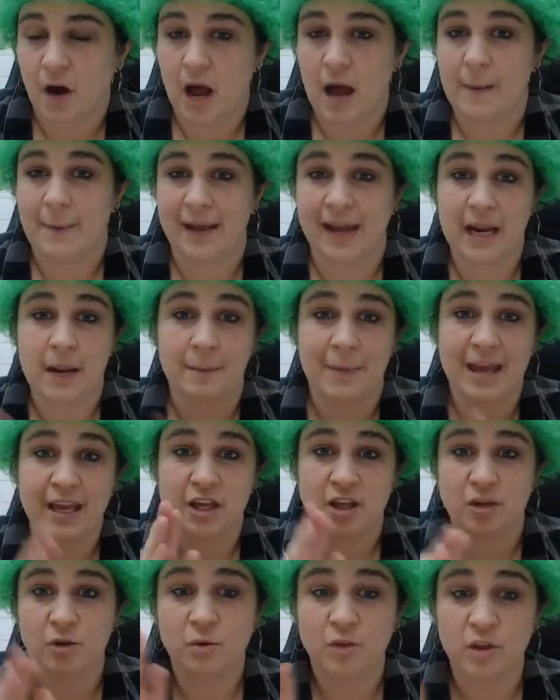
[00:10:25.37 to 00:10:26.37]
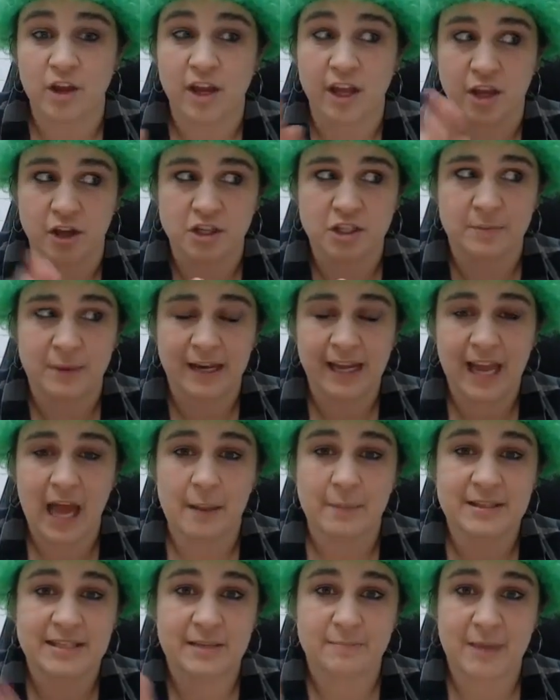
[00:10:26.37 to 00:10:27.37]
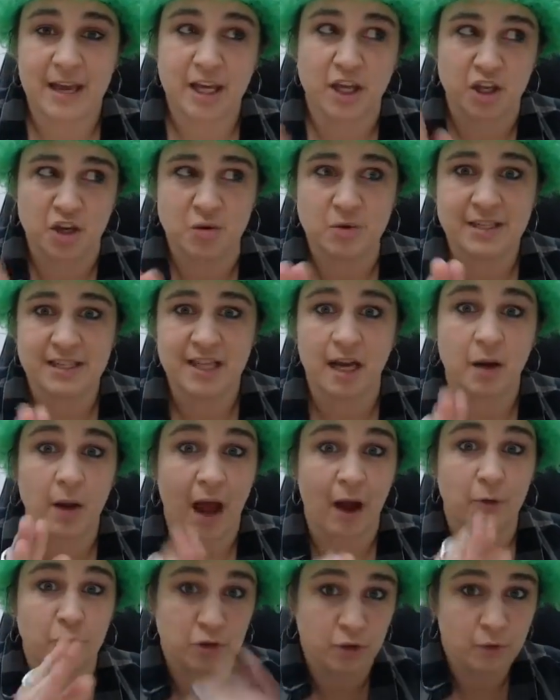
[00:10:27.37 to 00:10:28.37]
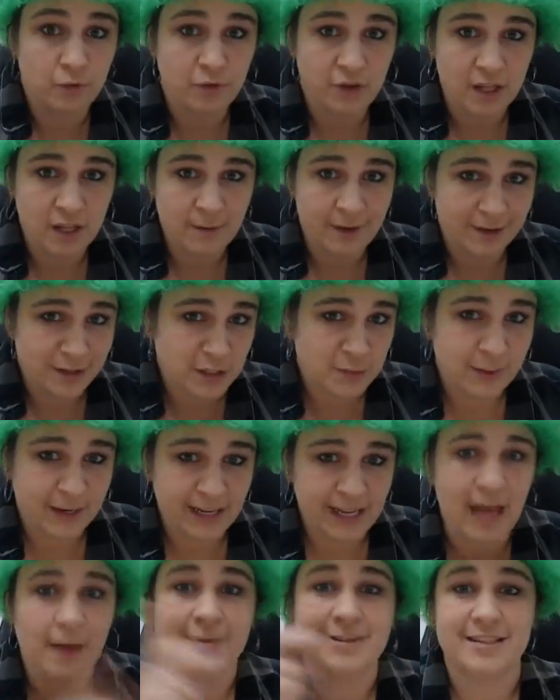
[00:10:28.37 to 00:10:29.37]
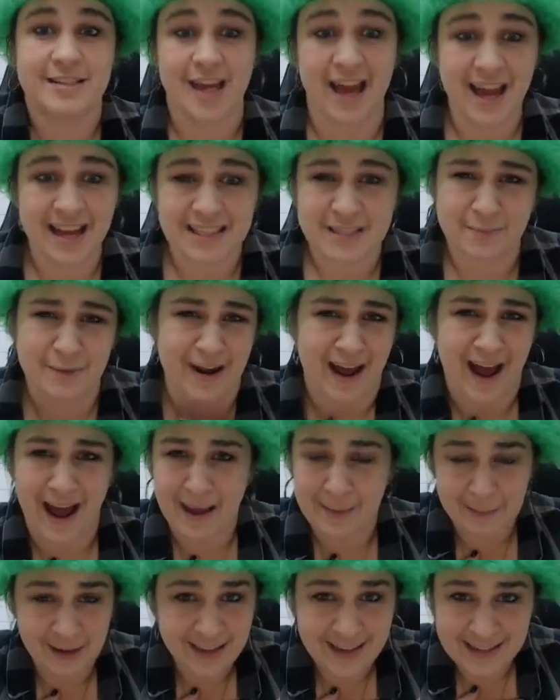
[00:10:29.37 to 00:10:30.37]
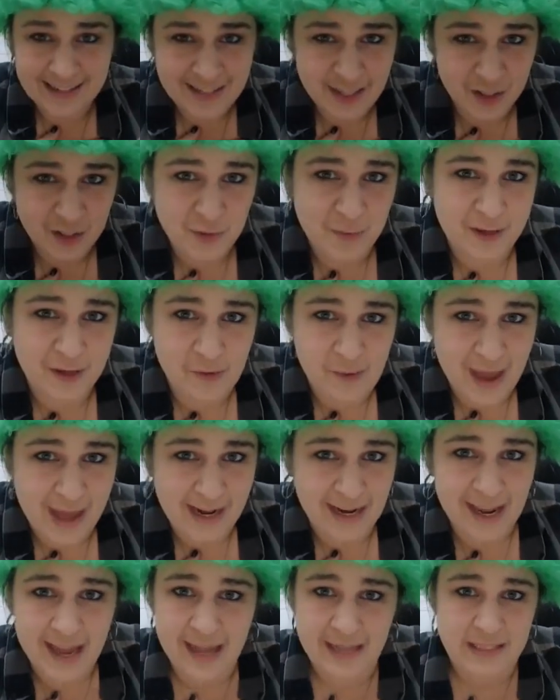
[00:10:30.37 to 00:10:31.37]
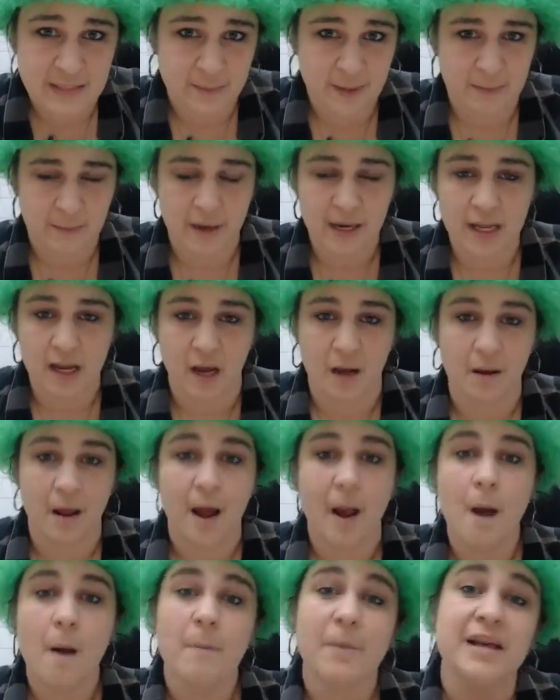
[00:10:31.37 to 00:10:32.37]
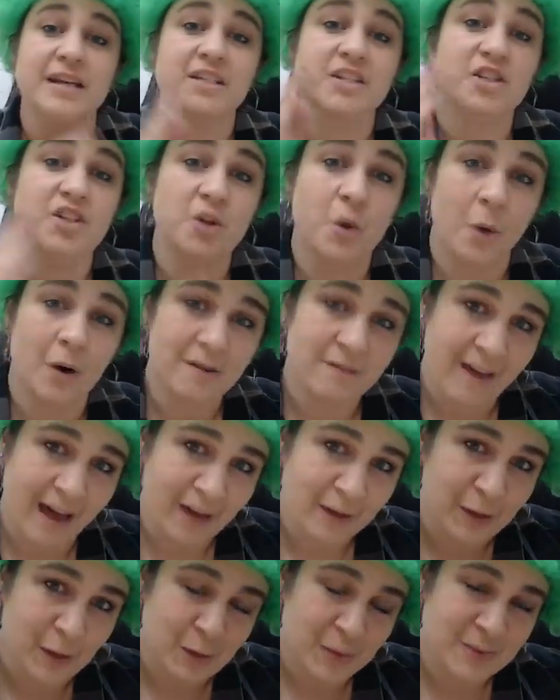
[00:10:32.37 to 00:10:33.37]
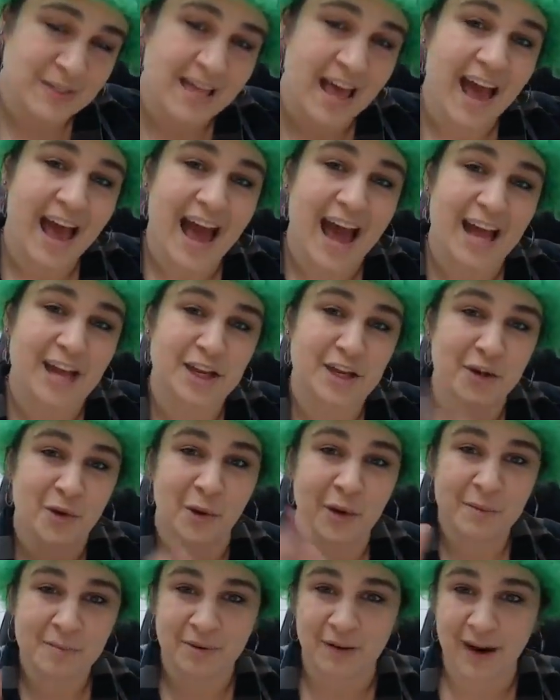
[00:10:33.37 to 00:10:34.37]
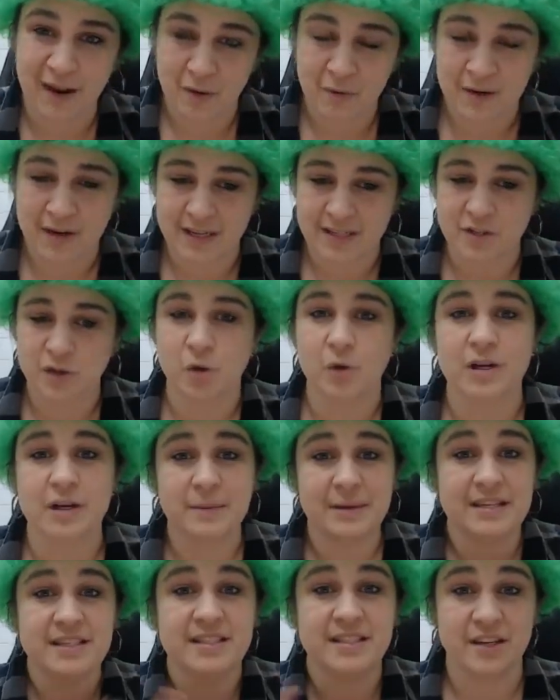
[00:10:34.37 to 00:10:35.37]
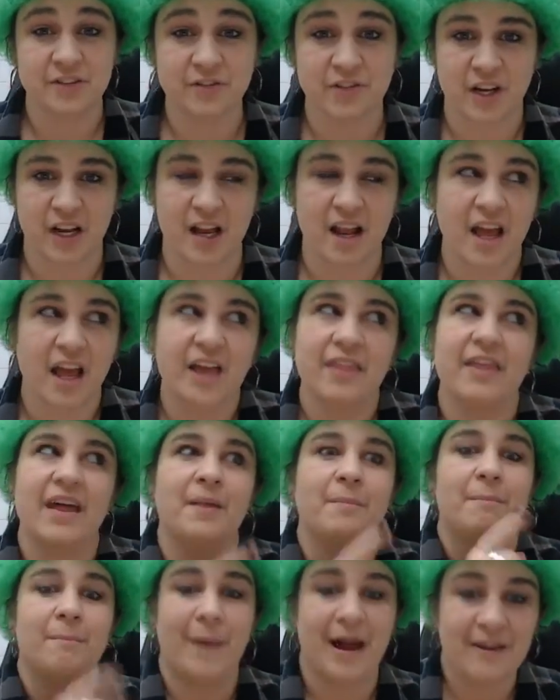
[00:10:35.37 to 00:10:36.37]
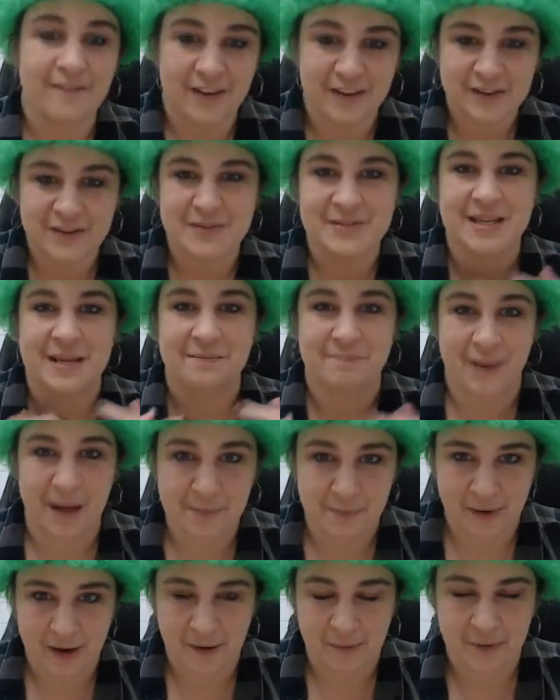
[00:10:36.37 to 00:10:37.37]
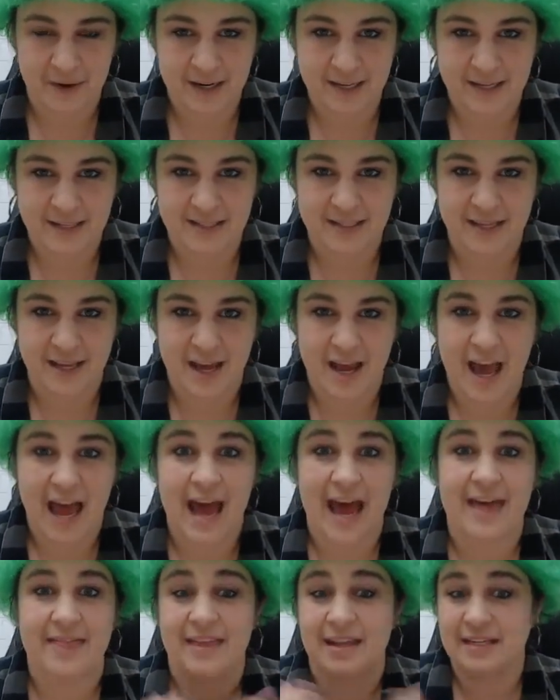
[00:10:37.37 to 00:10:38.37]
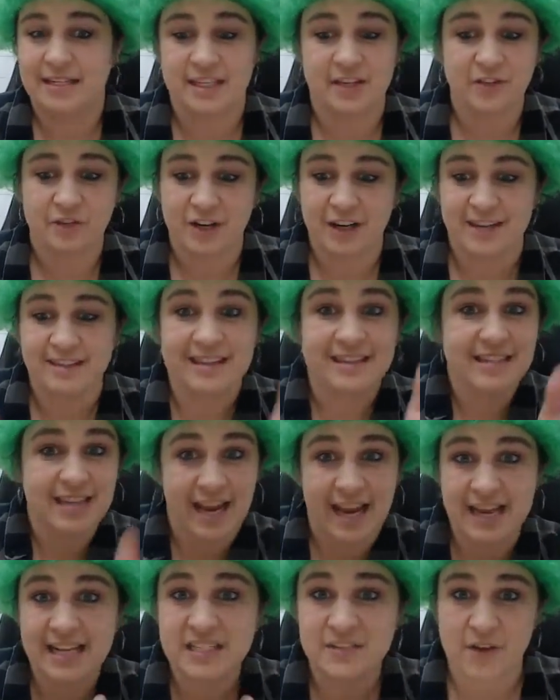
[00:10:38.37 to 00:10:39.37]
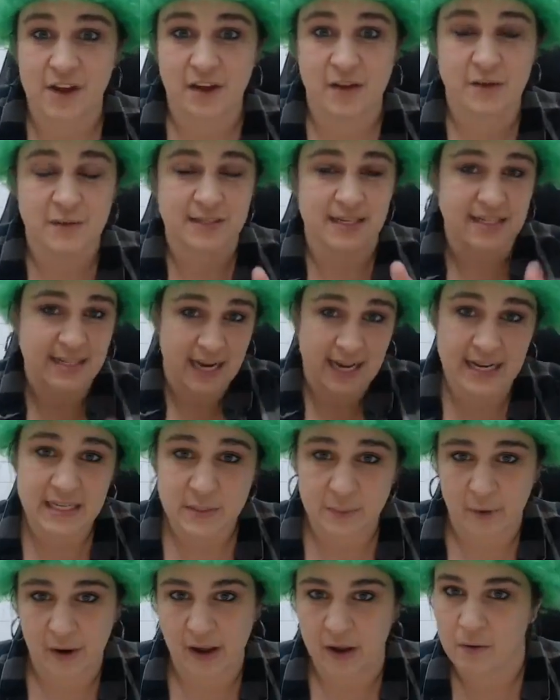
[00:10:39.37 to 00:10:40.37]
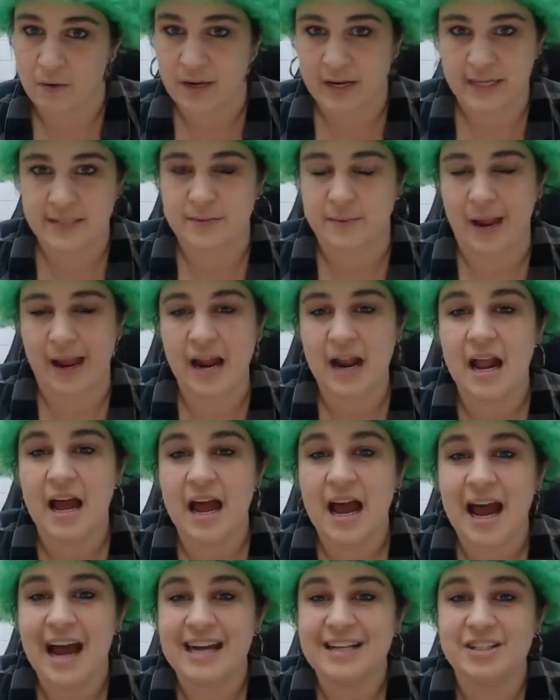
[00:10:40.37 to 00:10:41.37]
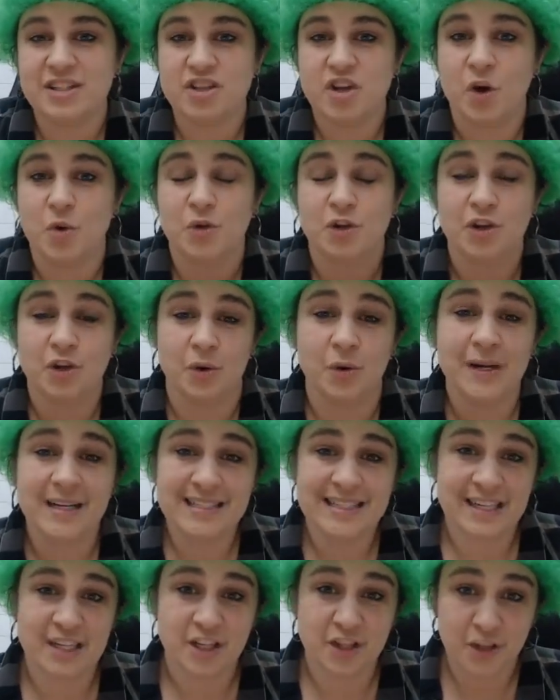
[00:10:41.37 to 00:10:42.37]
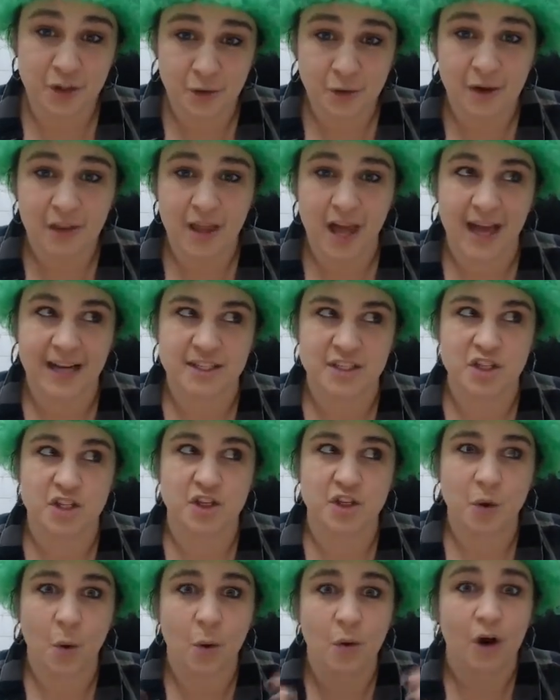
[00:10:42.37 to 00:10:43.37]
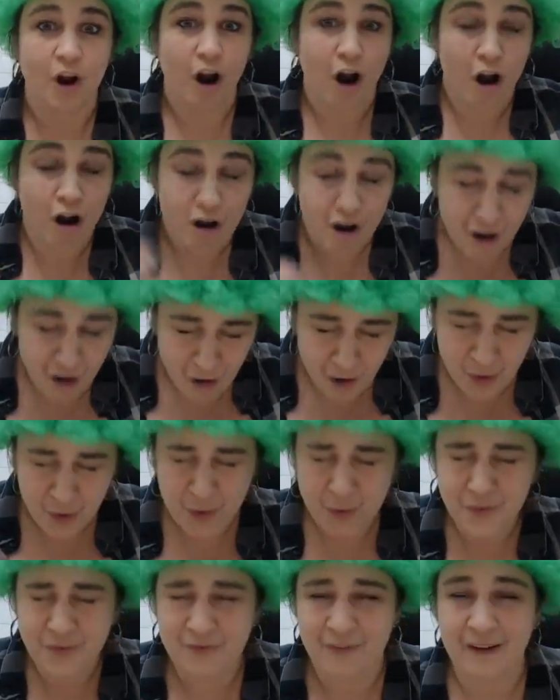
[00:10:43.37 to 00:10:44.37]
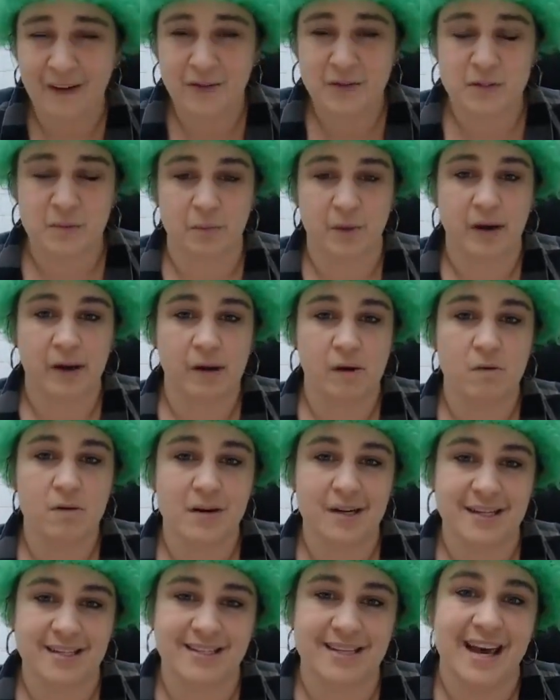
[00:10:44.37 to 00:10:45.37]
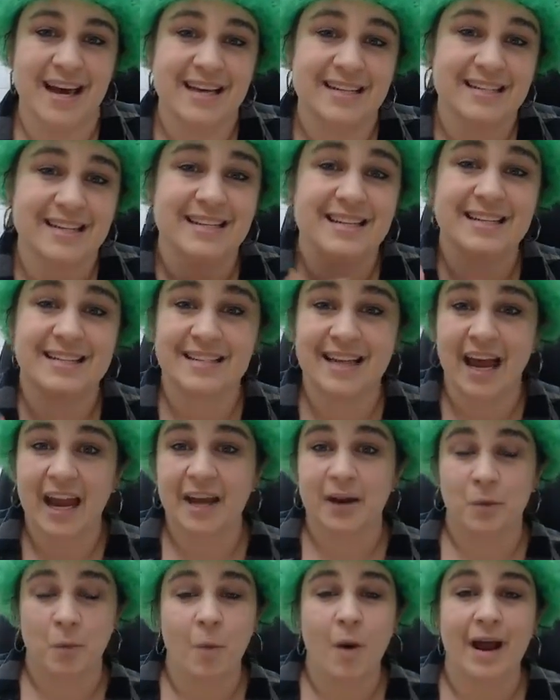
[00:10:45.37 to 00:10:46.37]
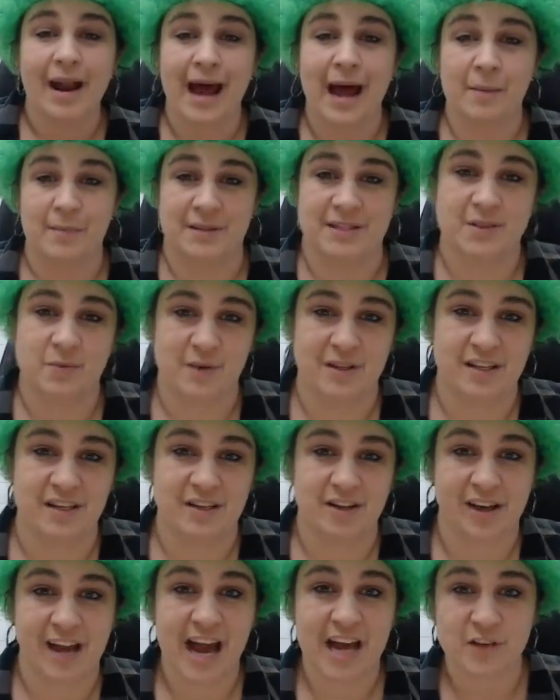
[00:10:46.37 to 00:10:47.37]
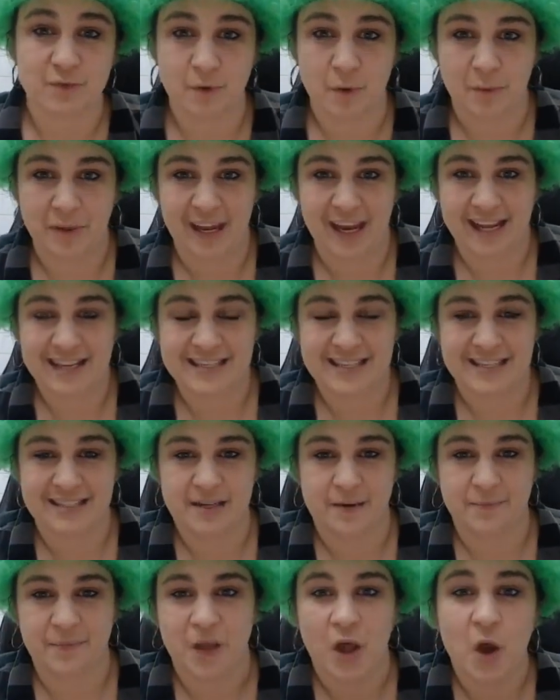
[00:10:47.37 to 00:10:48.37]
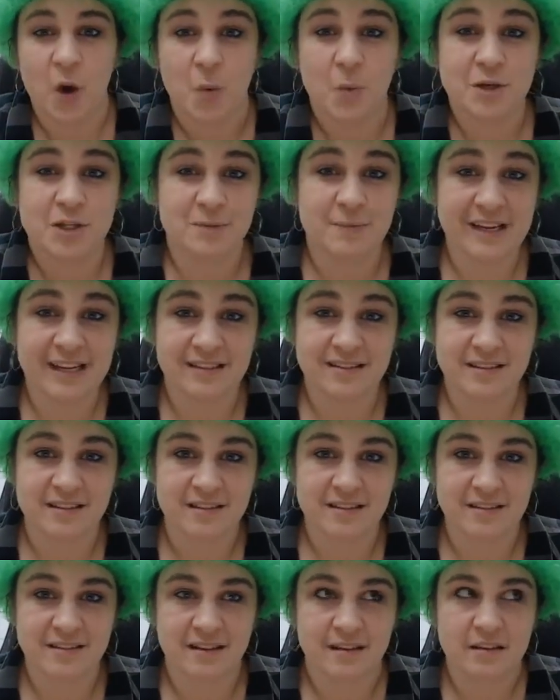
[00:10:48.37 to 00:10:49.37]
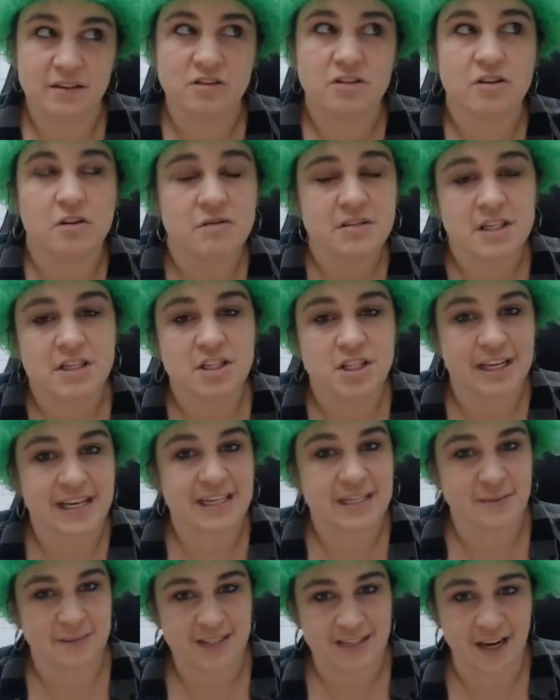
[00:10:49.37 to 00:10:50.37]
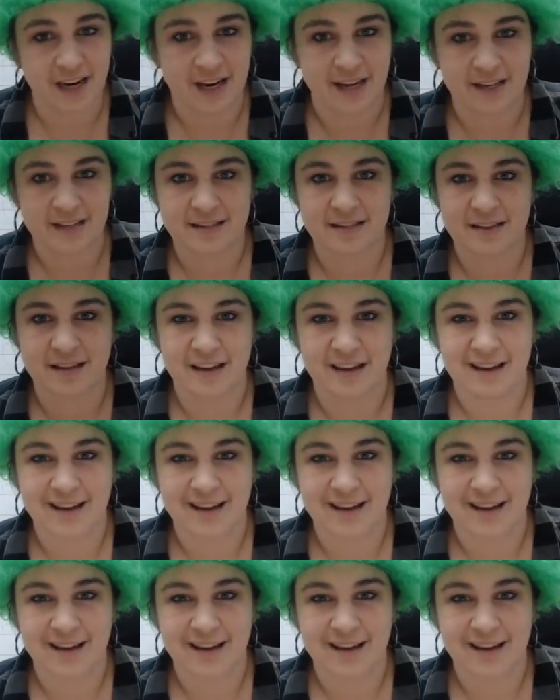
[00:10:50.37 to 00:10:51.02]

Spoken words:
Am I going to make you look at your spending habits and make you decide how you feel about your spending habits? Yes, but I'm not going to tell you what you can and can't spend money on, because your values and your priorities are going to be different than my values and my priorities, and then different than Diane's values and Diane's priorities, right? And so you get to utilize your own values and priorities to decide what happens within your cash flow planning system, which means there's no such thing as mistakes.